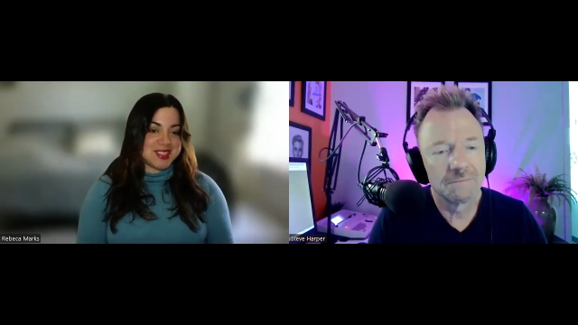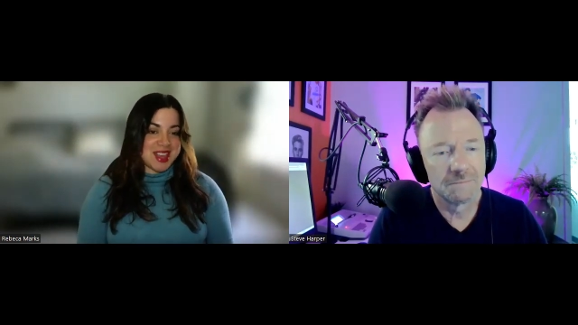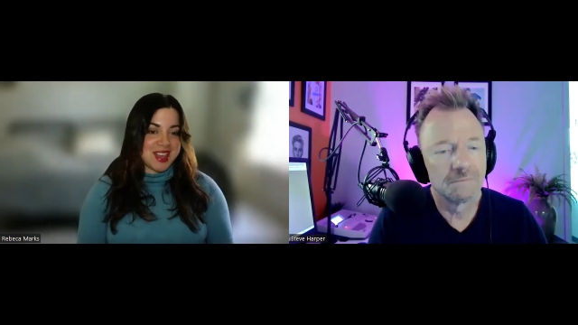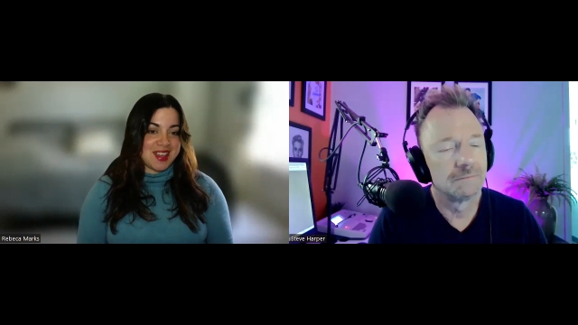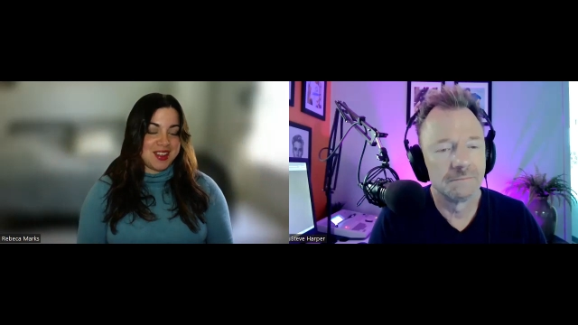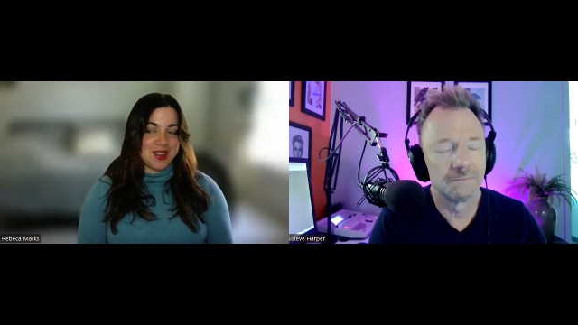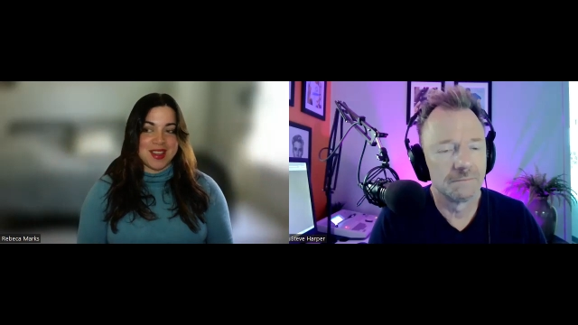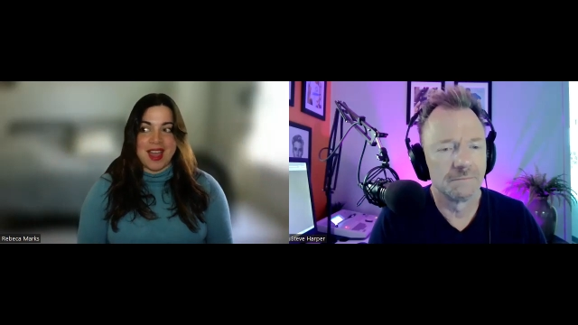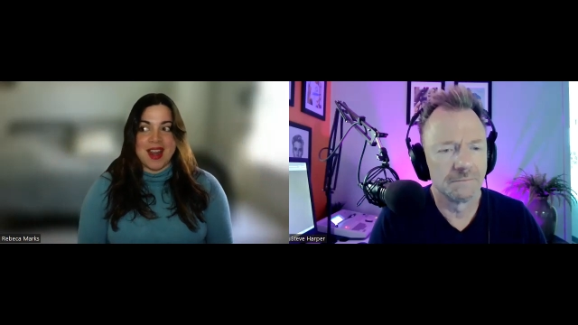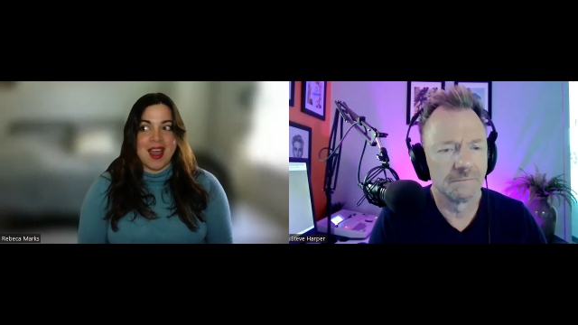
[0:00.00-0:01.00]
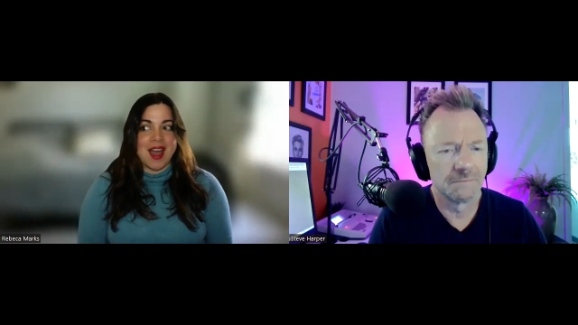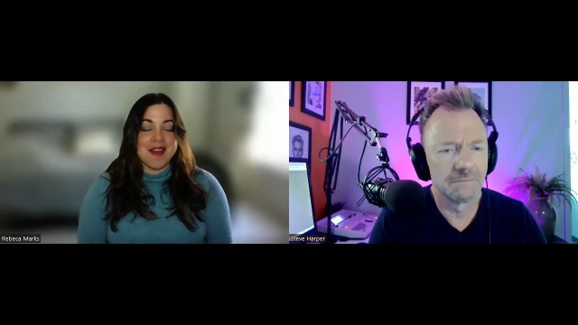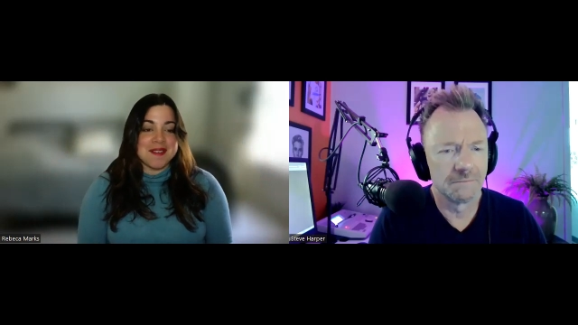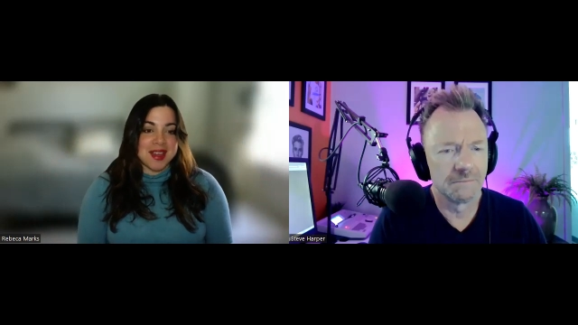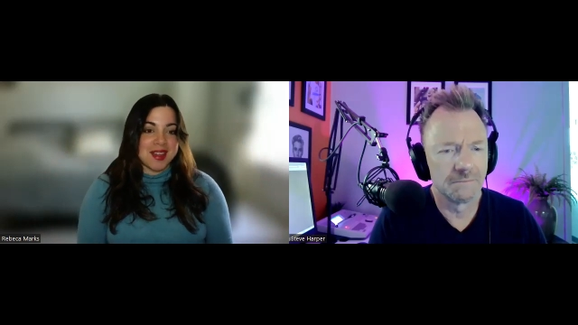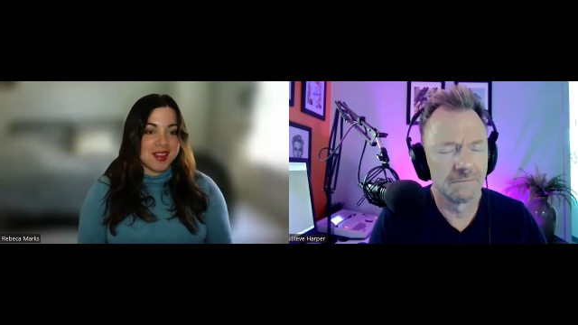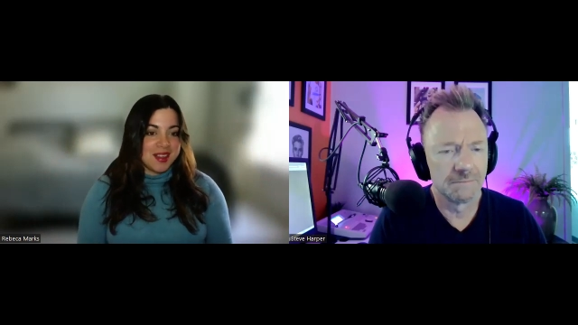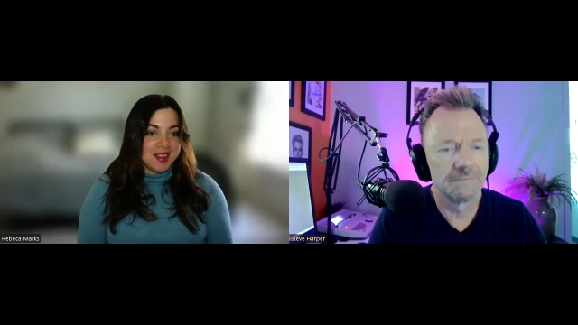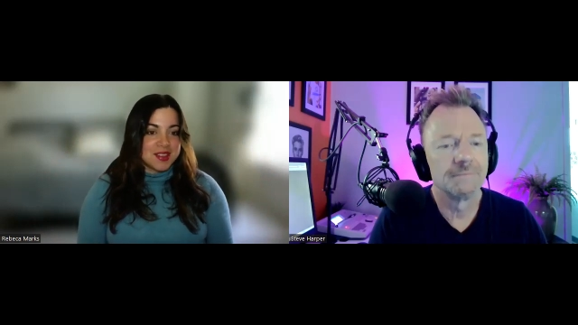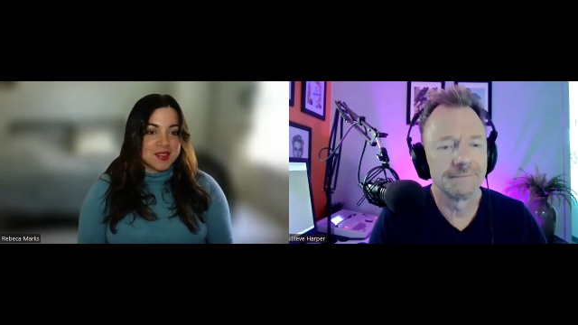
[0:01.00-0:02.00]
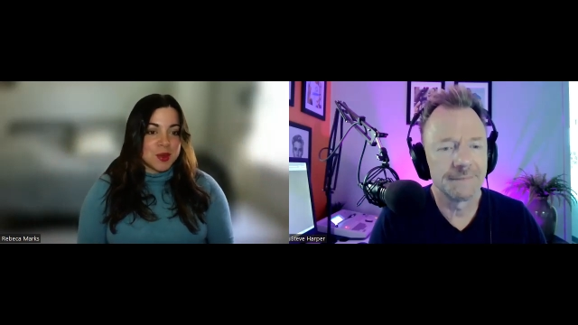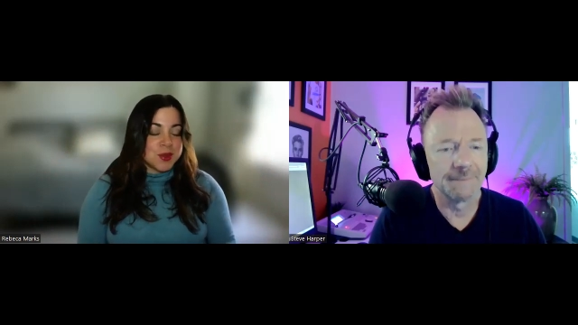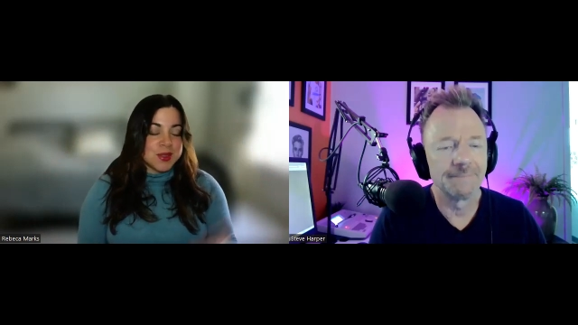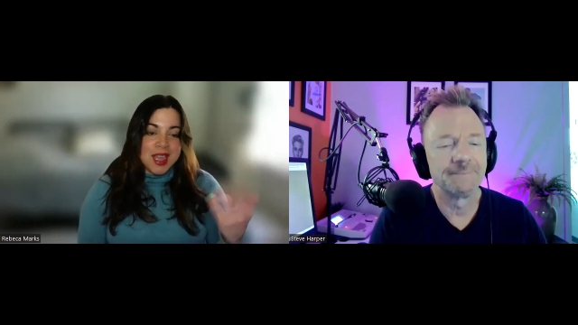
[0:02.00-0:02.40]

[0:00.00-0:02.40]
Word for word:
Speaker 1: and you gotta have it. So yep.